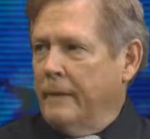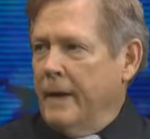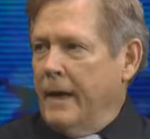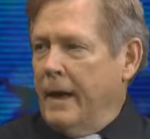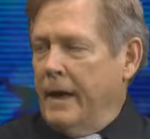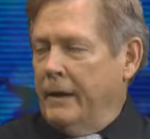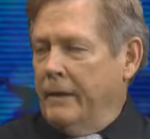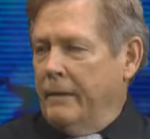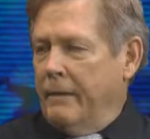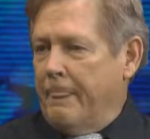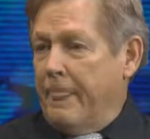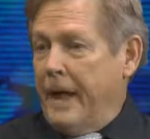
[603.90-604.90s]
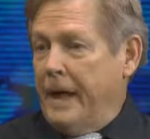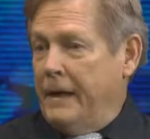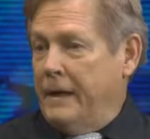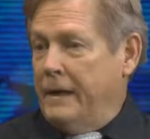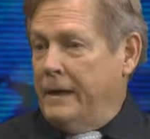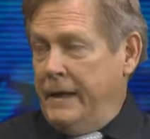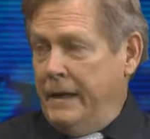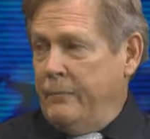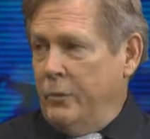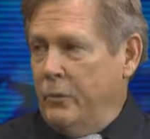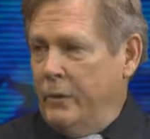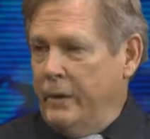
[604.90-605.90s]
And that in
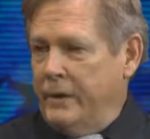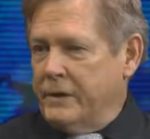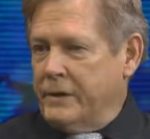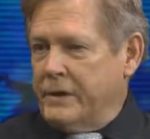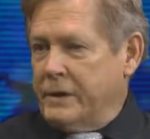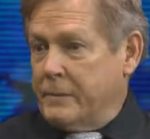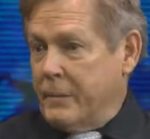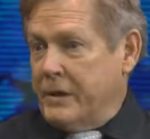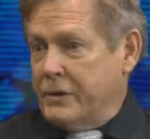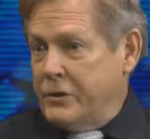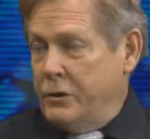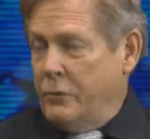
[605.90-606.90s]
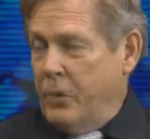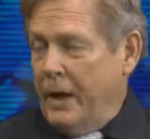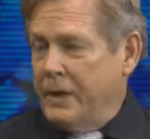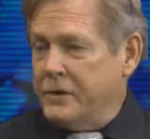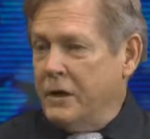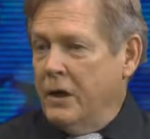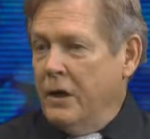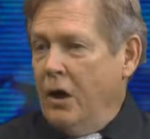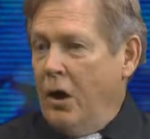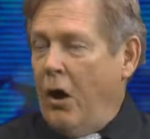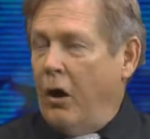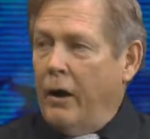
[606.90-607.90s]
Hebrew is expressed two ways,
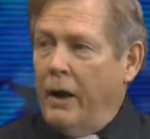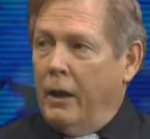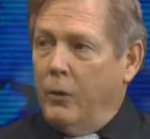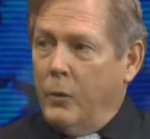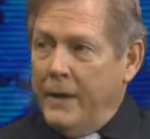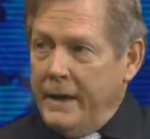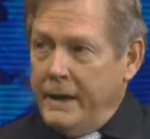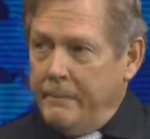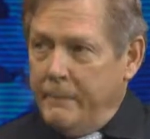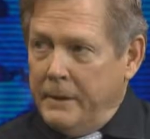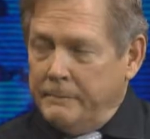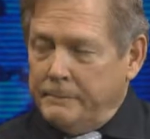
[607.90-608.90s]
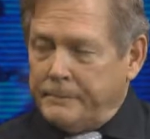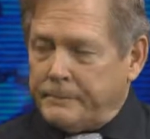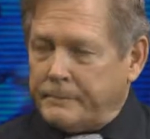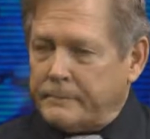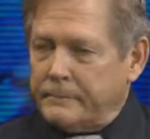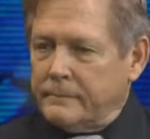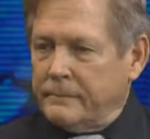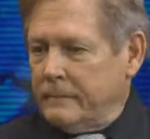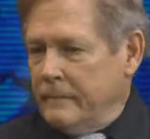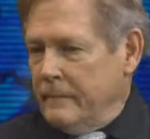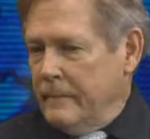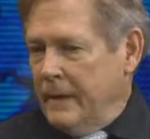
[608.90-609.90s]
Har Elohim
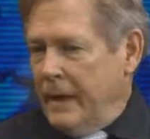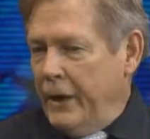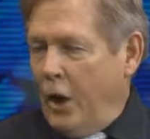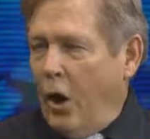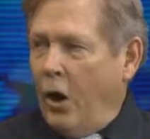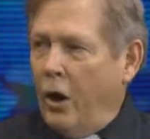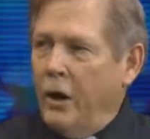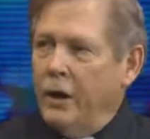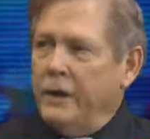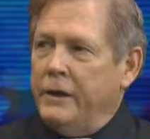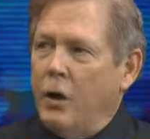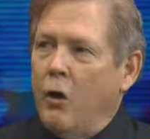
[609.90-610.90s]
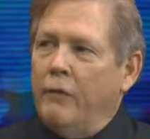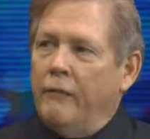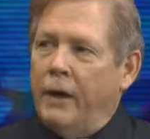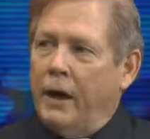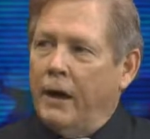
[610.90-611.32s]
and Har Yehovah.